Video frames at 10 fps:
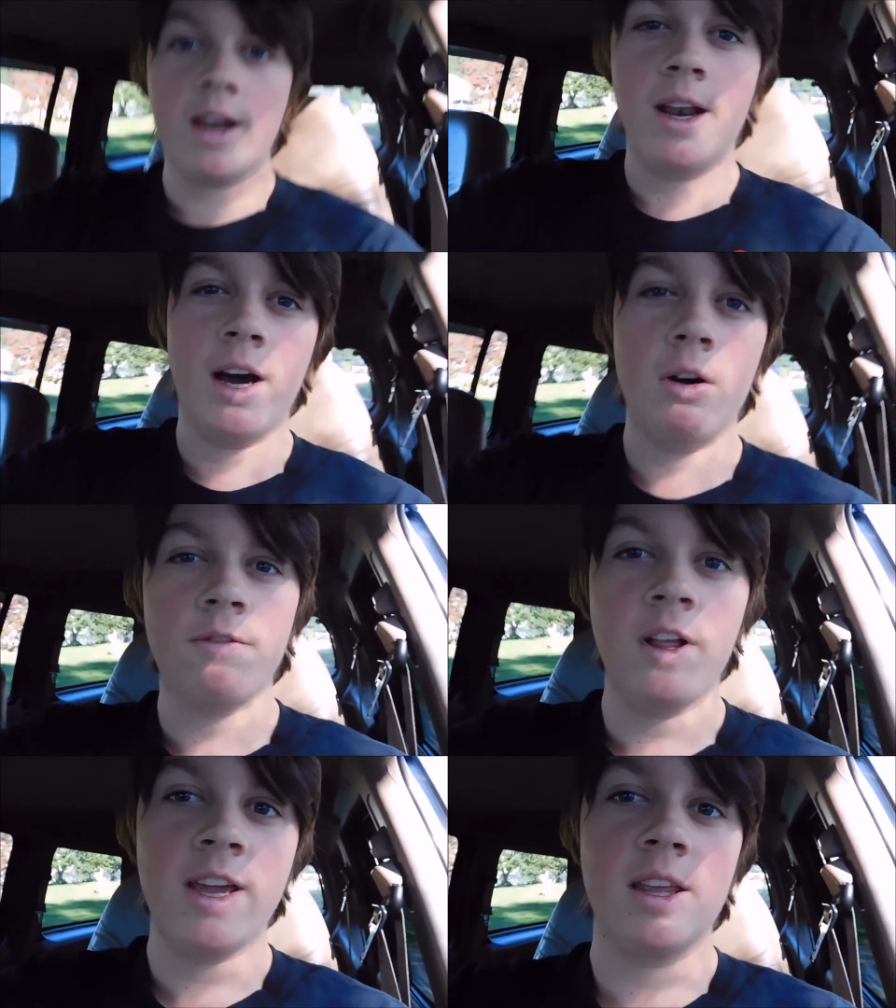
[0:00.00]
right now
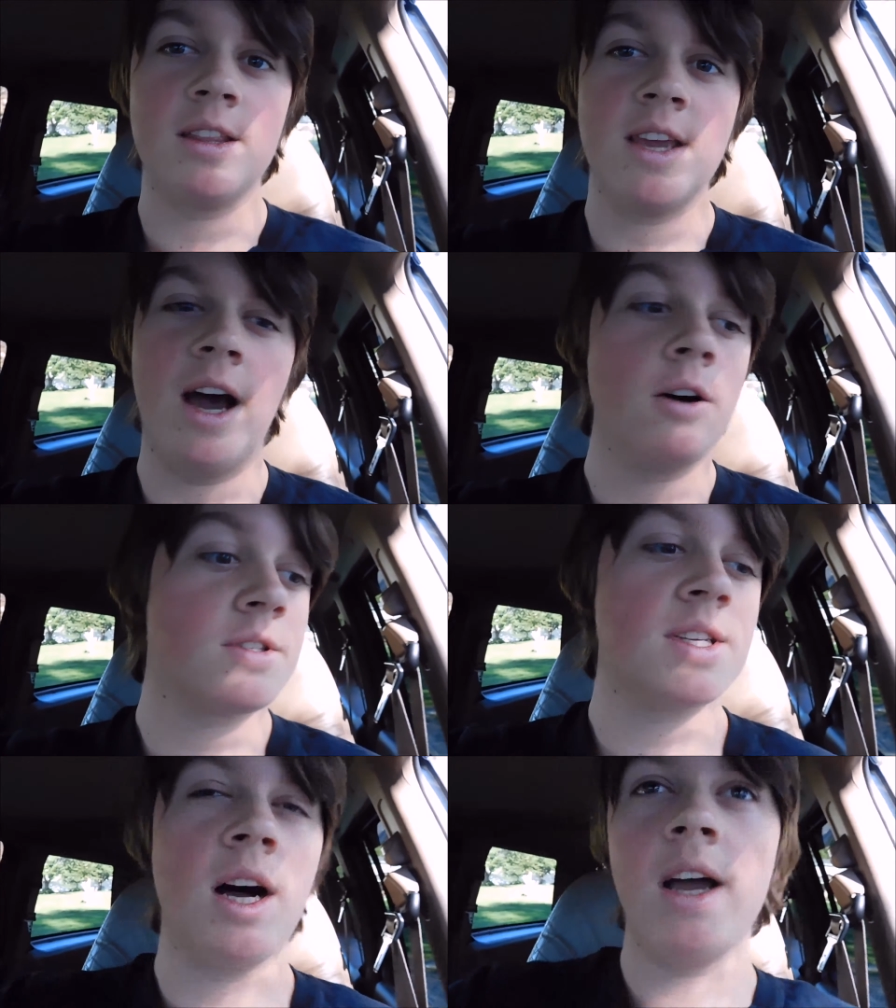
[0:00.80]
of like the
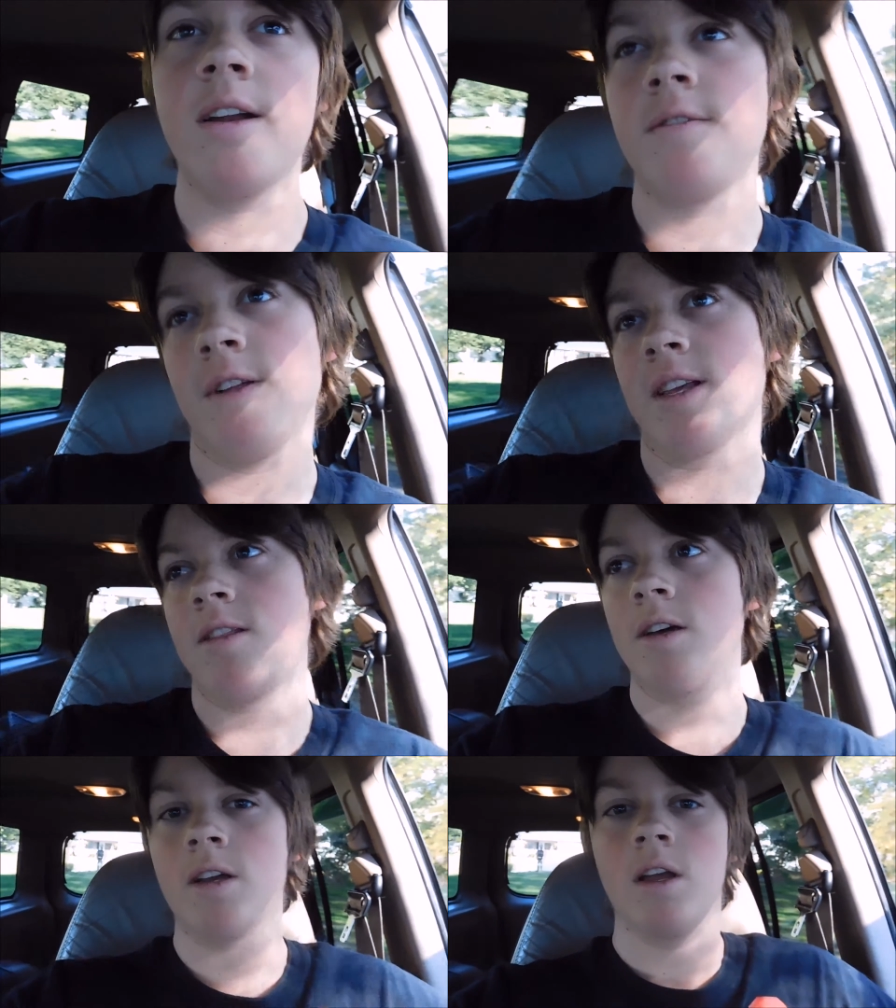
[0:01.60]
outside of
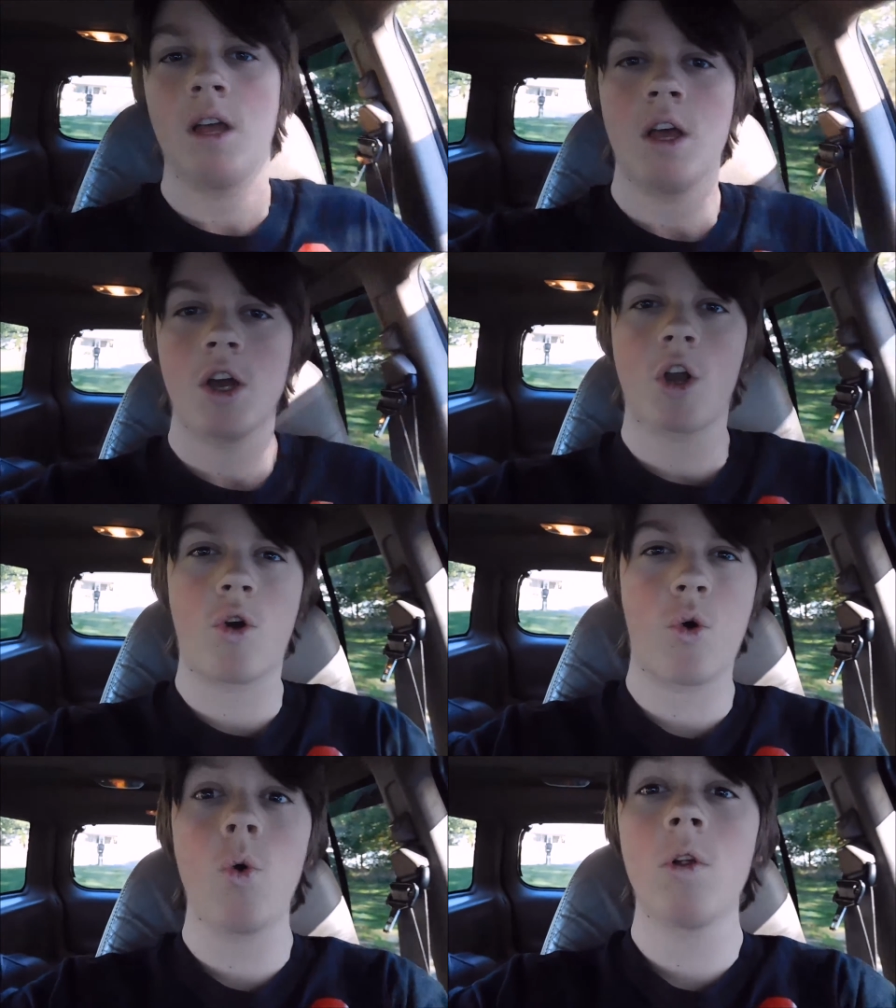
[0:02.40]
like the
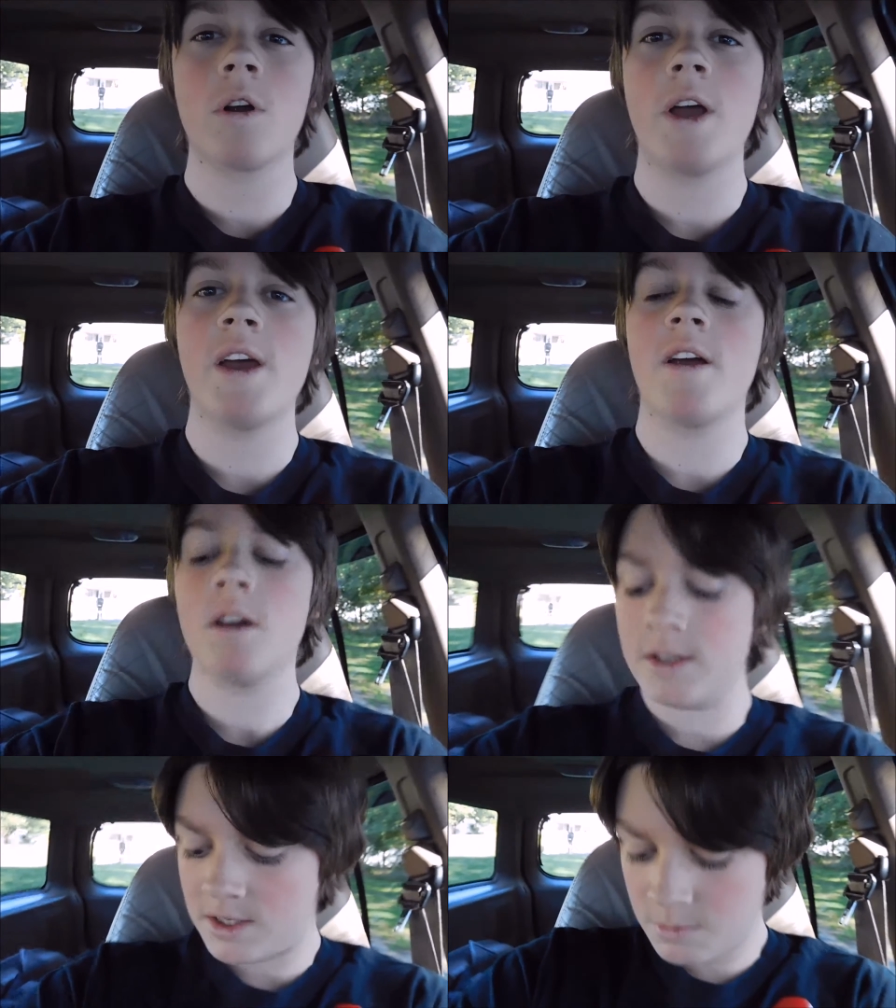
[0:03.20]
cooler
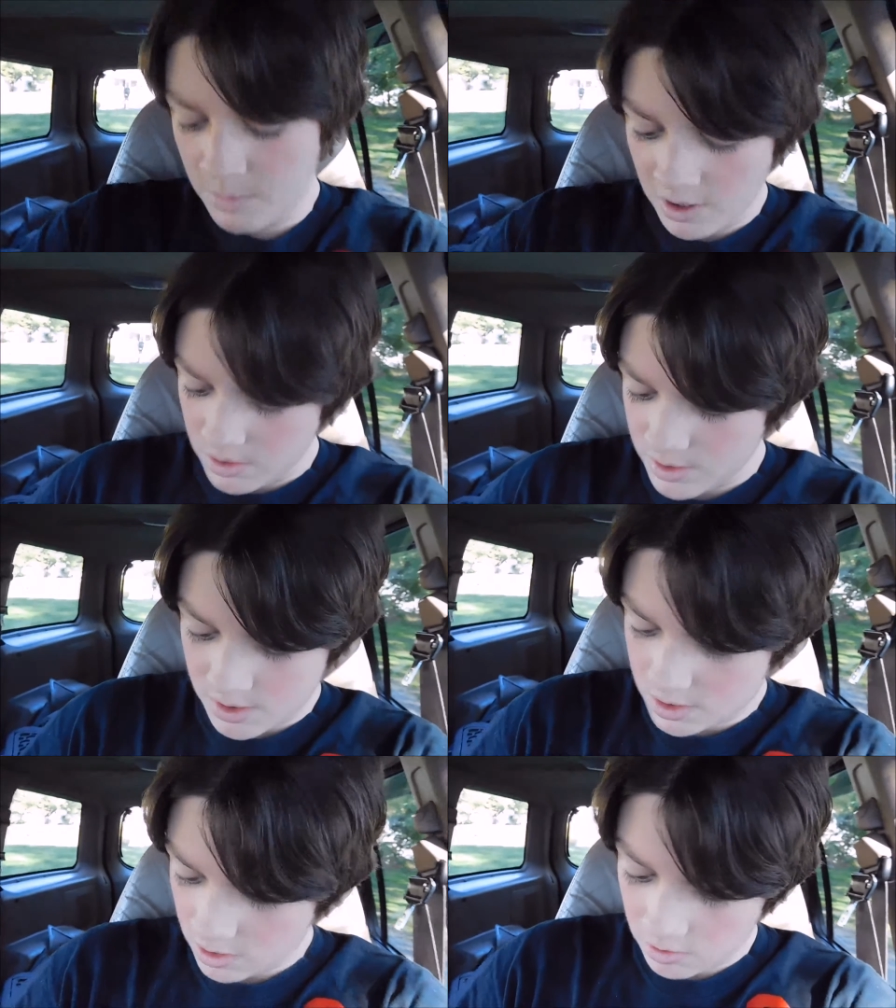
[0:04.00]
air. It smells
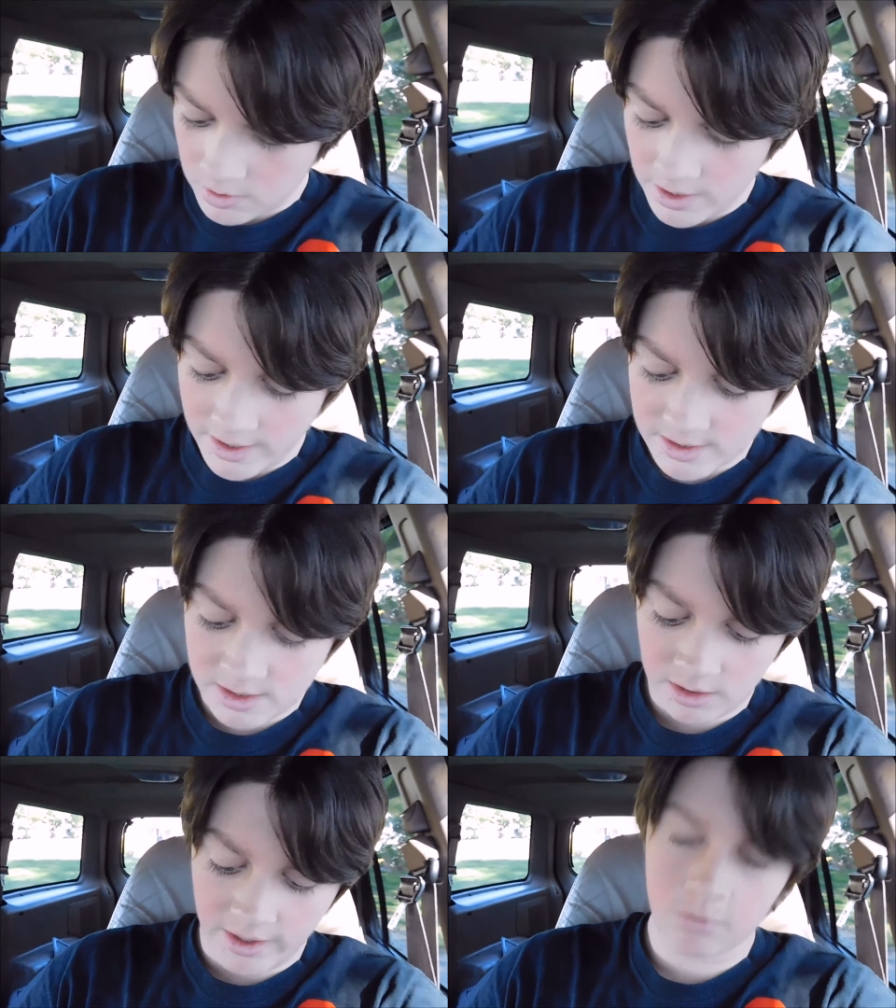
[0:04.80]
so
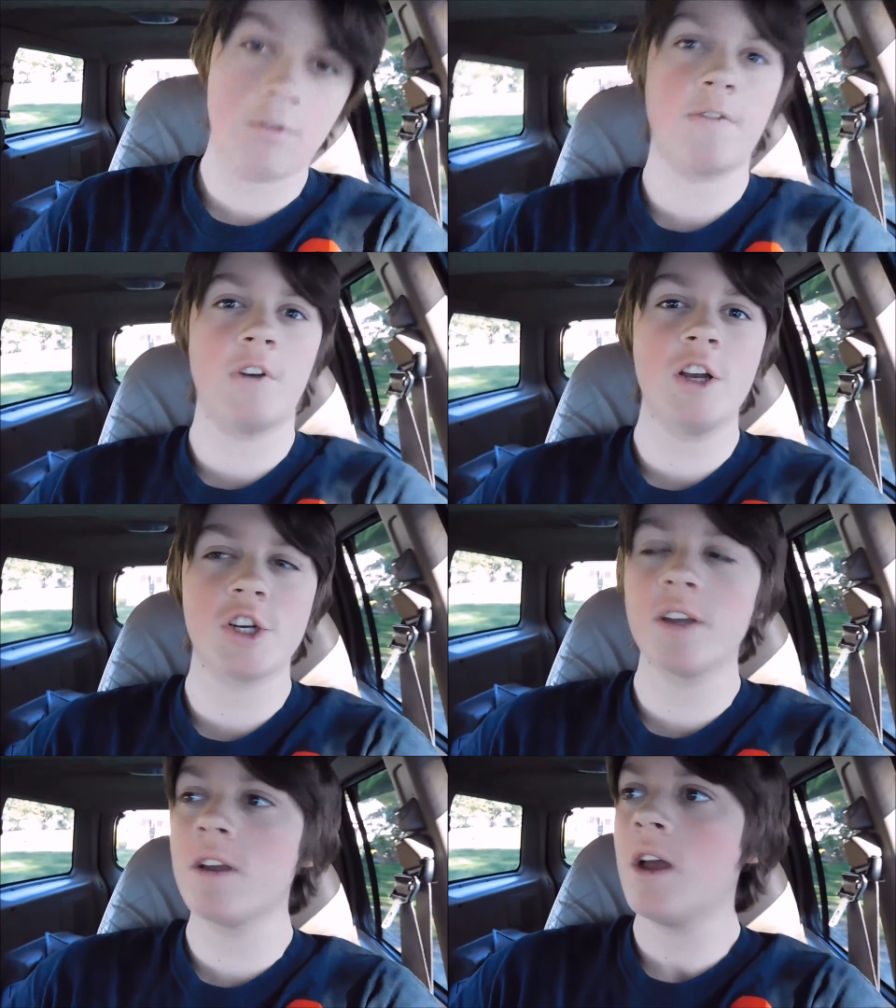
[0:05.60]
nice and like
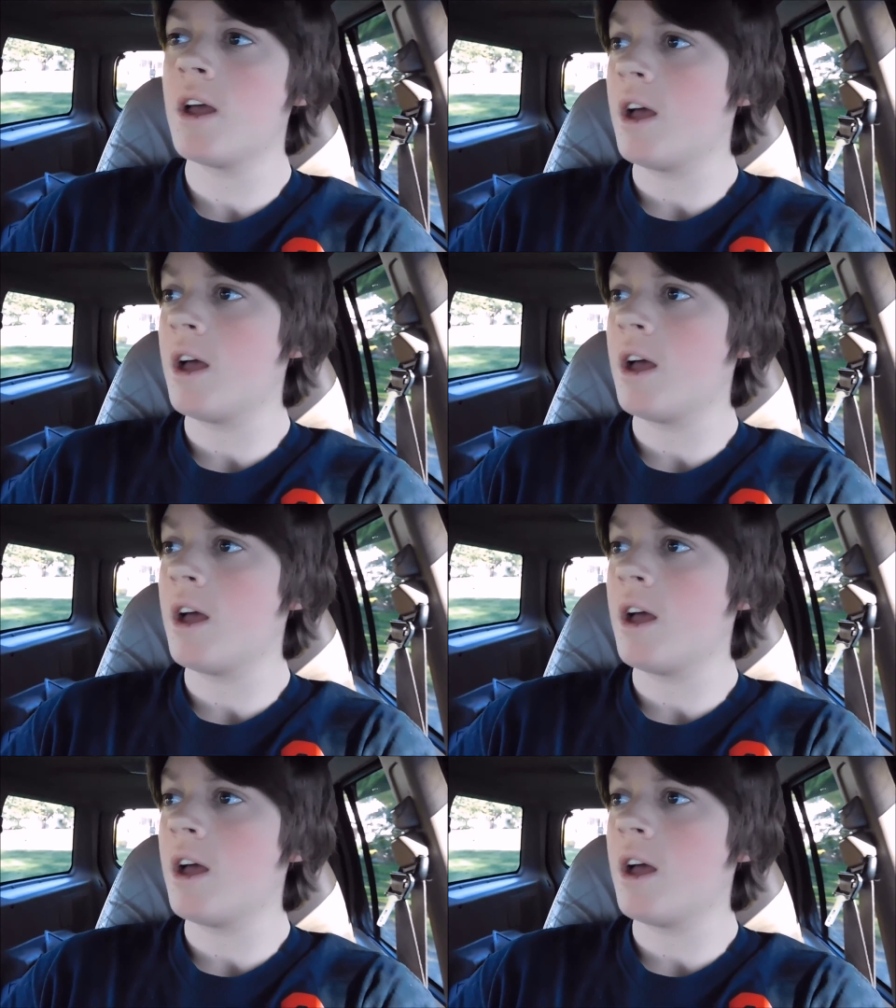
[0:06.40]
refreshing.